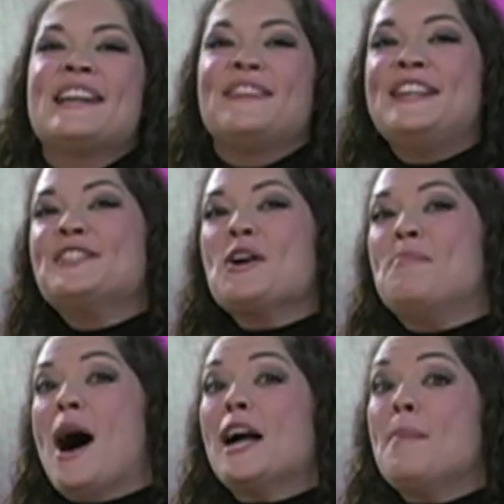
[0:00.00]
Those are a
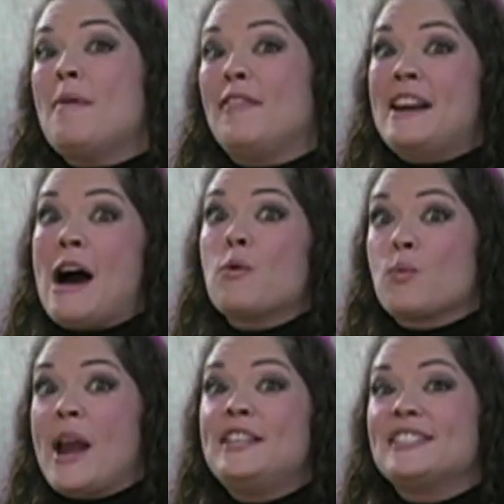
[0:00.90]
mock-up of an
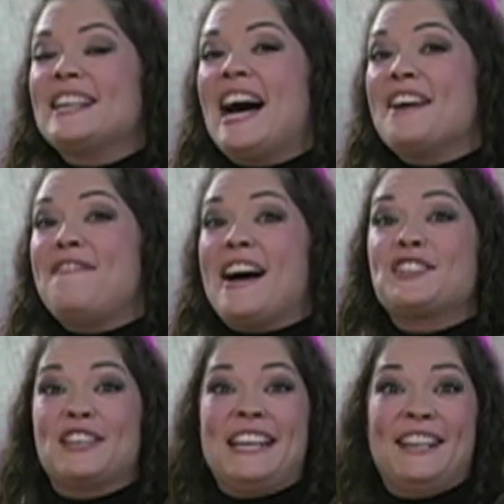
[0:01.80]
outrageous high
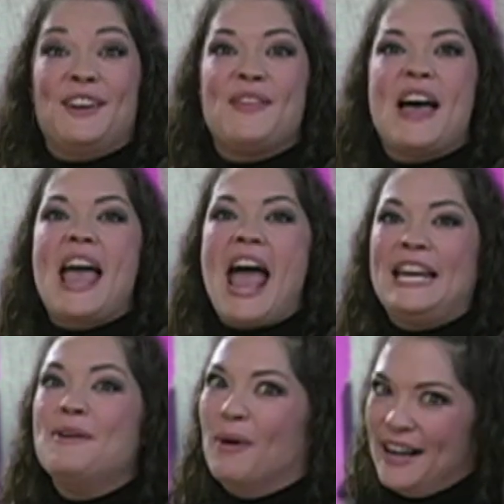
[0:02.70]
fashion heel that
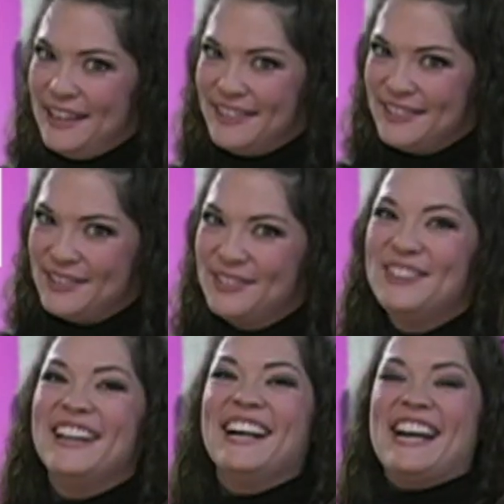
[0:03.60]
anyone
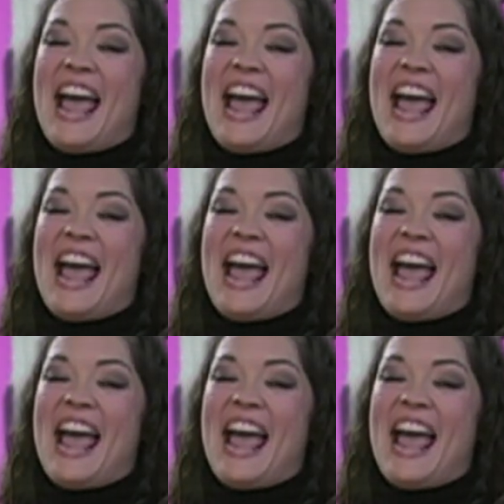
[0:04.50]
would